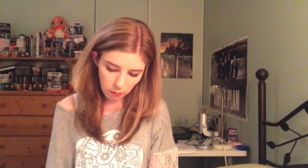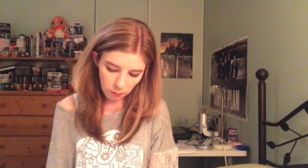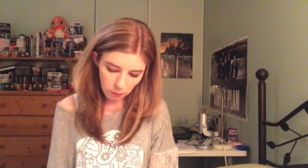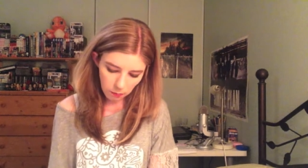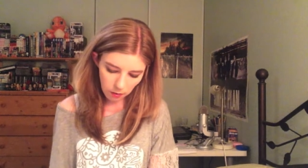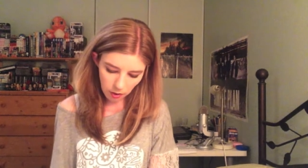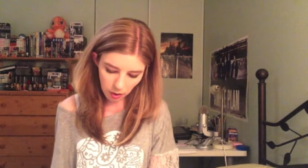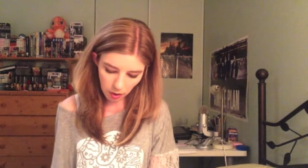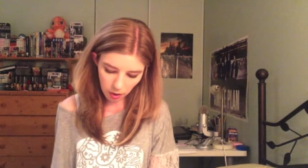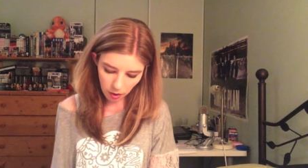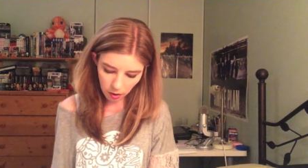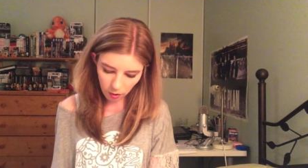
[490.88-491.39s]
But
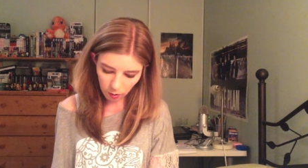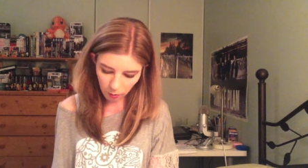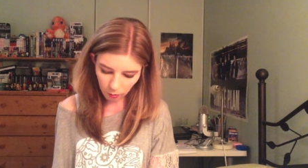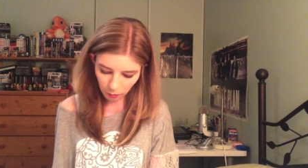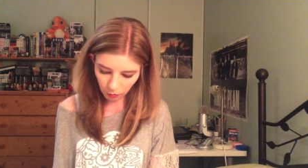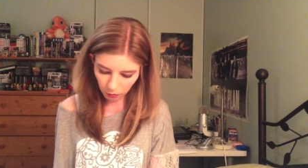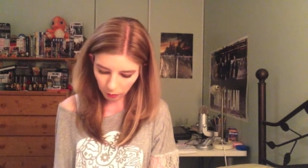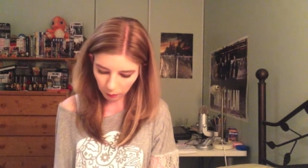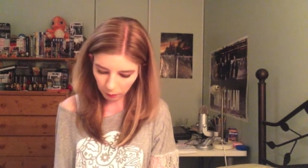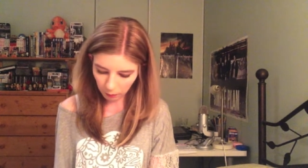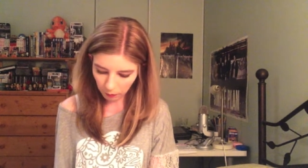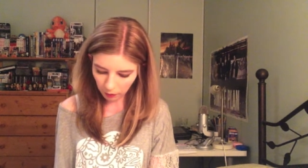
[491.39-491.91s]
I know it
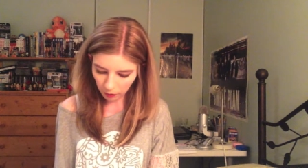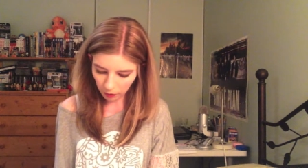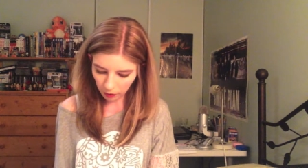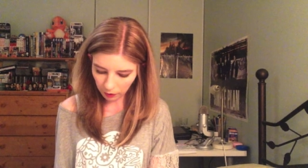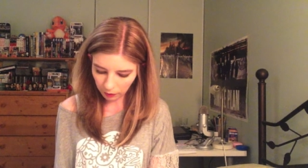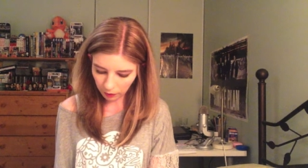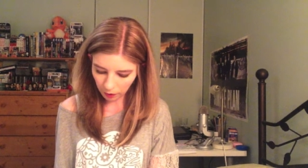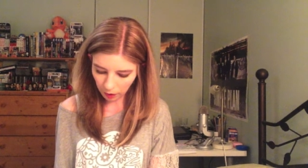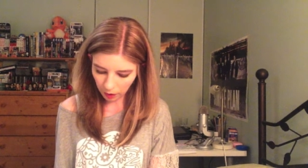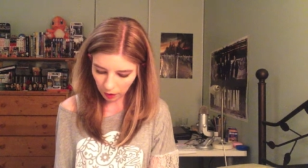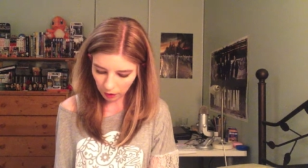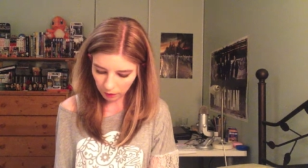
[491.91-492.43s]
was something like
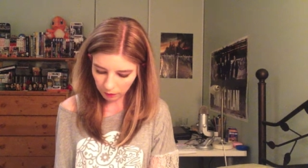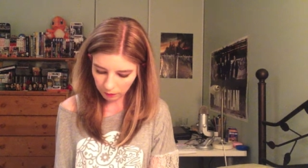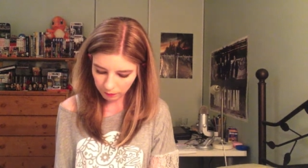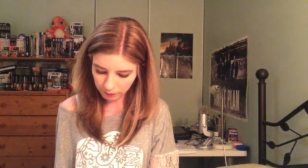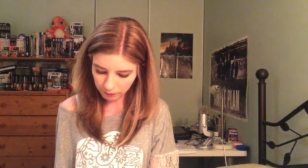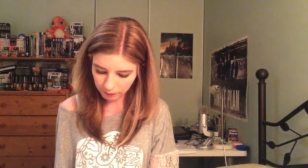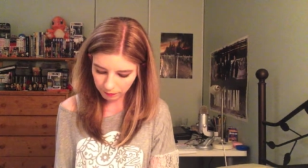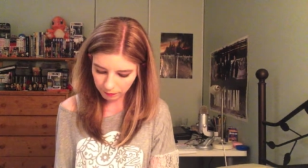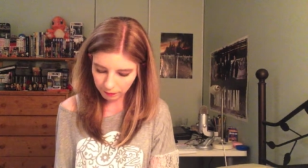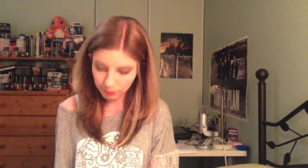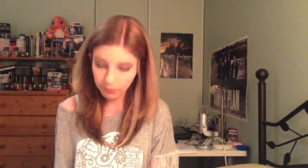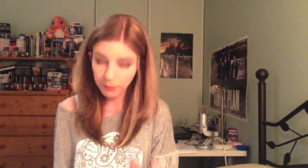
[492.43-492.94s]
that.
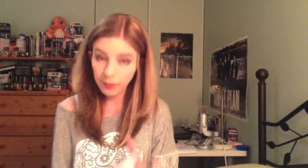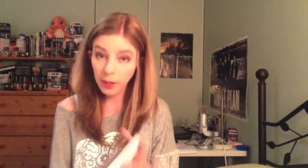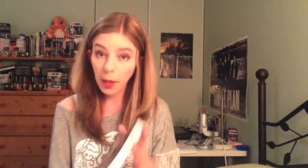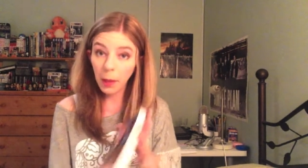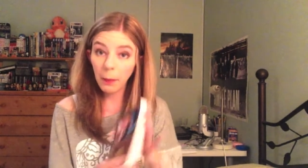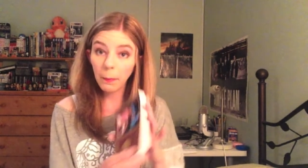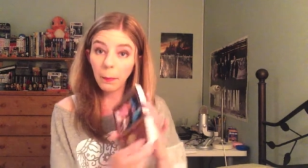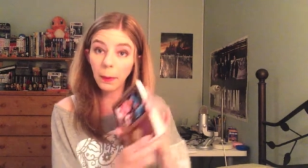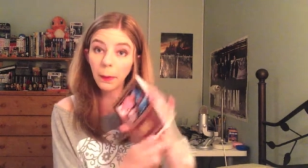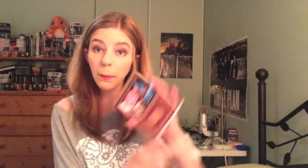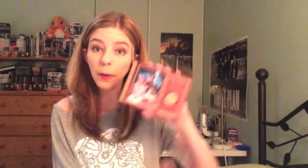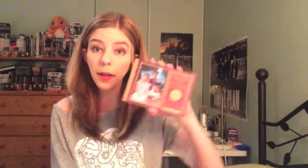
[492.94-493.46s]

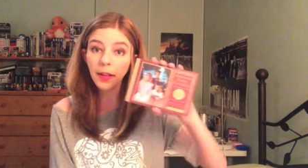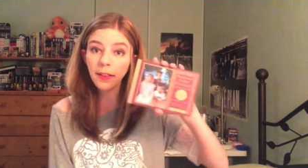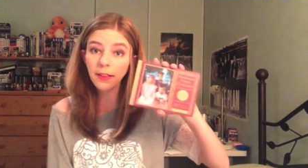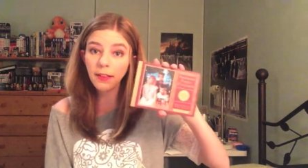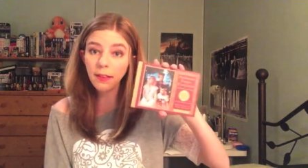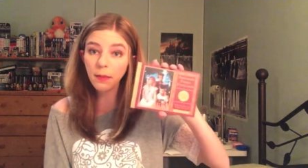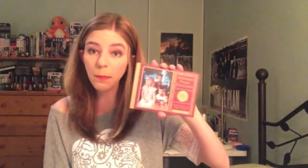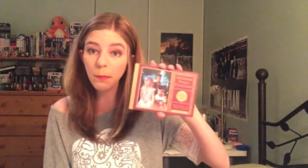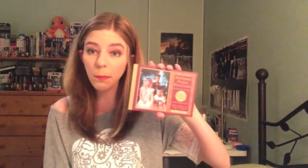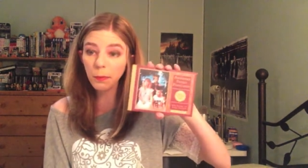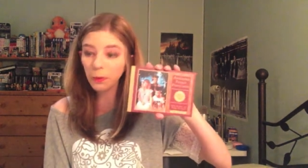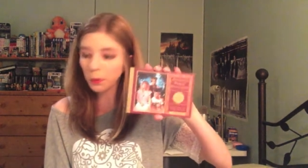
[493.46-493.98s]
But anyways,
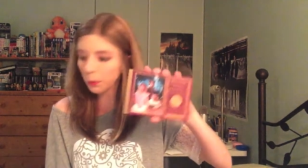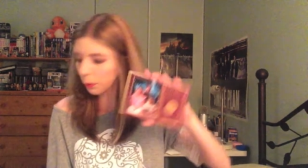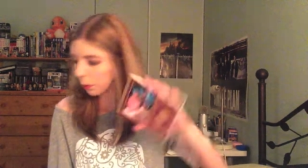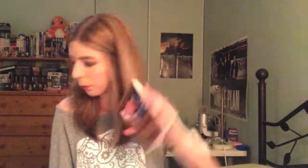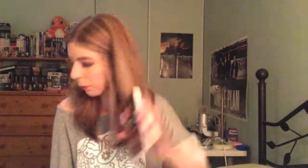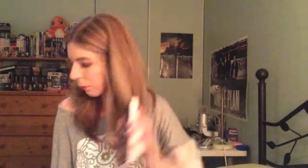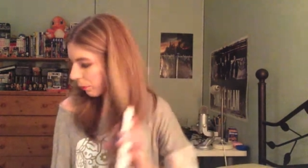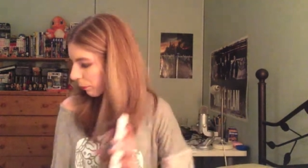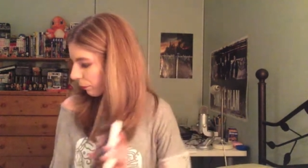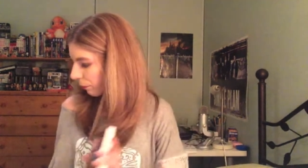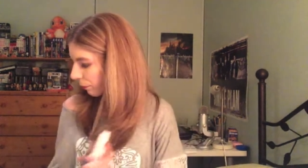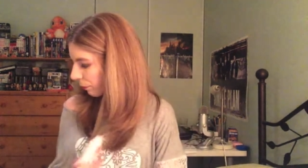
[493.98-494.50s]
this is pretty cool.